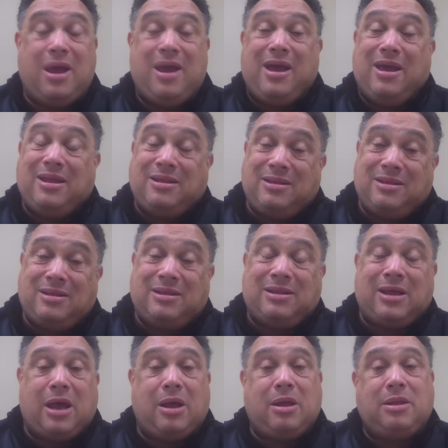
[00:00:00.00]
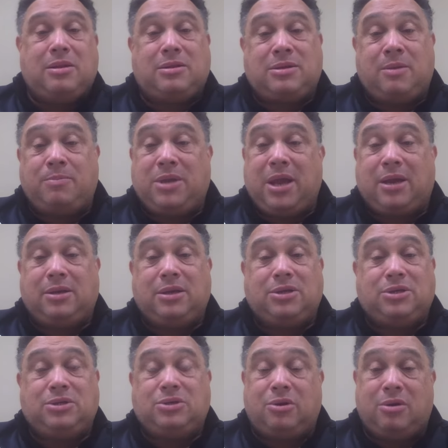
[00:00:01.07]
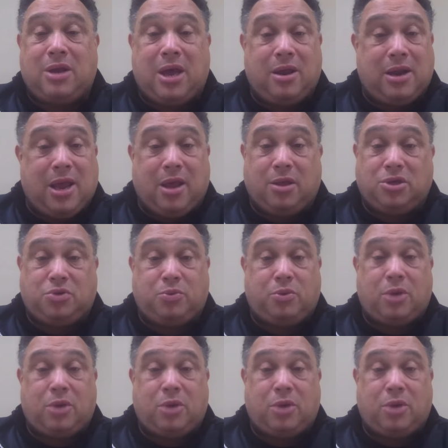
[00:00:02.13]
and some technicians are not knowledgeable.